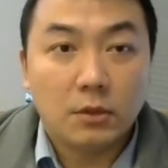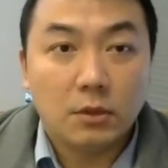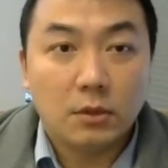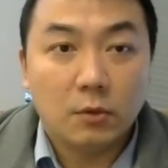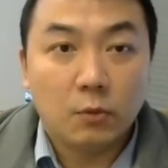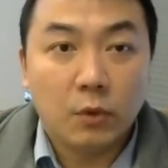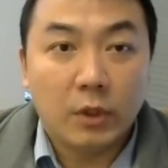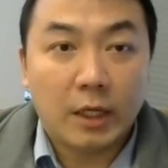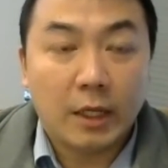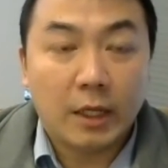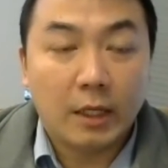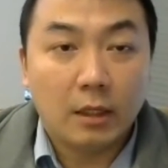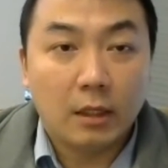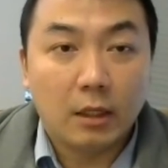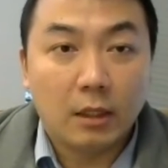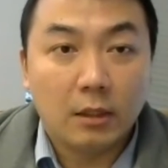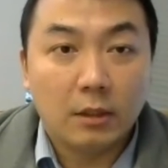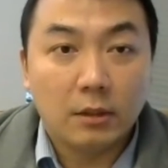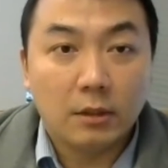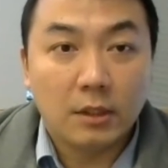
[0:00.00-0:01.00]
we can
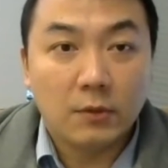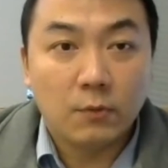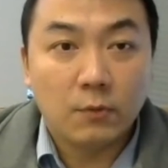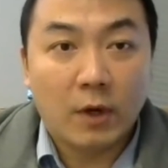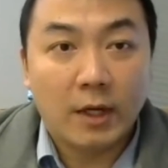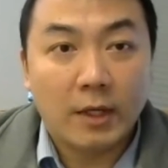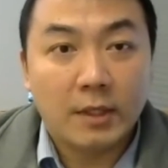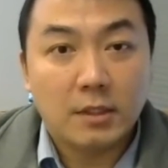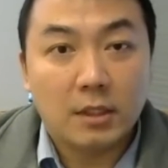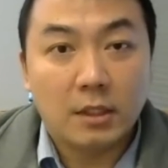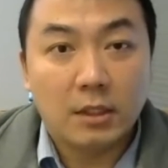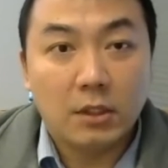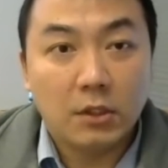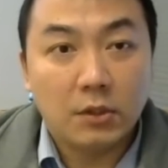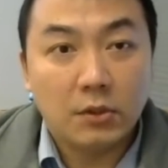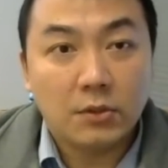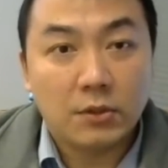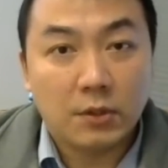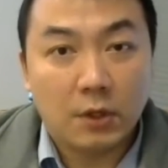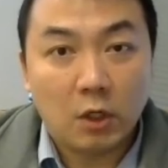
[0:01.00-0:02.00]
devise a new
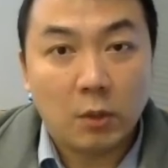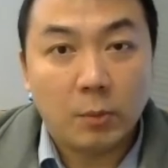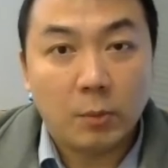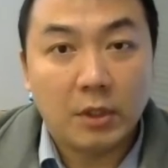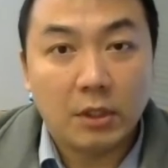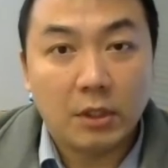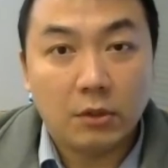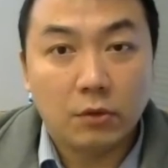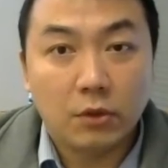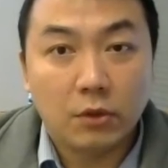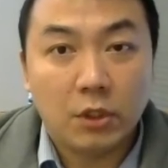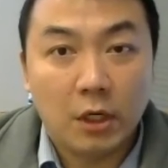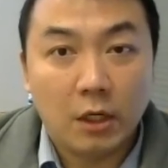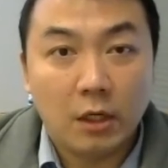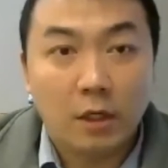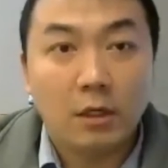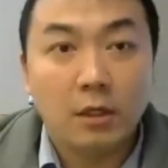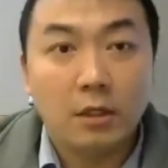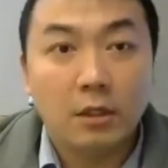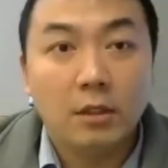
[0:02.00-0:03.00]
therapy to
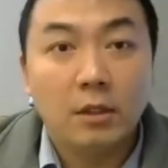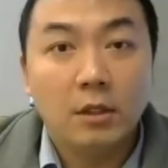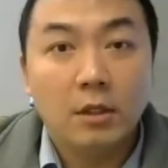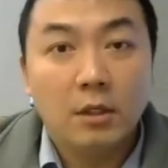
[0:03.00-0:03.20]
turn